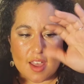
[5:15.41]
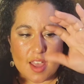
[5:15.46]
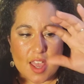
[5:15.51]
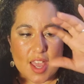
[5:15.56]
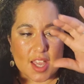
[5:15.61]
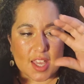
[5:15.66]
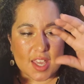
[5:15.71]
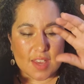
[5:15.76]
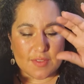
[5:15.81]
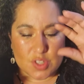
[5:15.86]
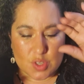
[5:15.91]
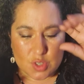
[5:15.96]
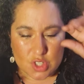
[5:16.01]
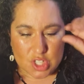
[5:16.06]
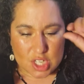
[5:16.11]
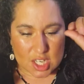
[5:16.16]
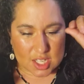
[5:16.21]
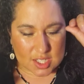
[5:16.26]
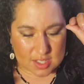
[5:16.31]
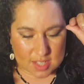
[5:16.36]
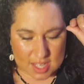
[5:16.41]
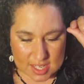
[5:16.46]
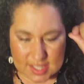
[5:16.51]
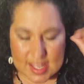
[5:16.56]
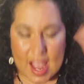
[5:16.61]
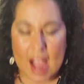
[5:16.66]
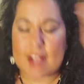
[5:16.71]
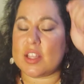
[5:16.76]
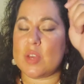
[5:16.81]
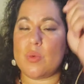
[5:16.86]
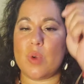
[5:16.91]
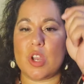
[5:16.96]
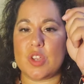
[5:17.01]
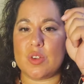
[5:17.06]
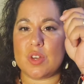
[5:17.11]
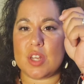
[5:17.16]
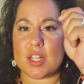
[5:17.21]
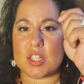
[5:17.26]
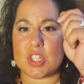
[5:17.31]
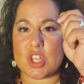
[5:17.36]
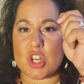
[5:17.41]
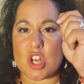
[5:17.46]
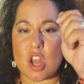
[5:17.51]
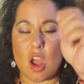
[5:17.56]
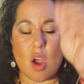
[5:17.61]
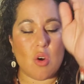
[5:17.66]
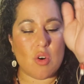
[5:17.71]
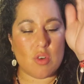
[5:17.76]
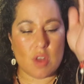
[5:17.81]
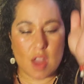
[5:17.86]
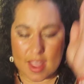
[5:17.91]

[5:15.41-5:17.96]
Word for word: it gives you just exactly what you need to know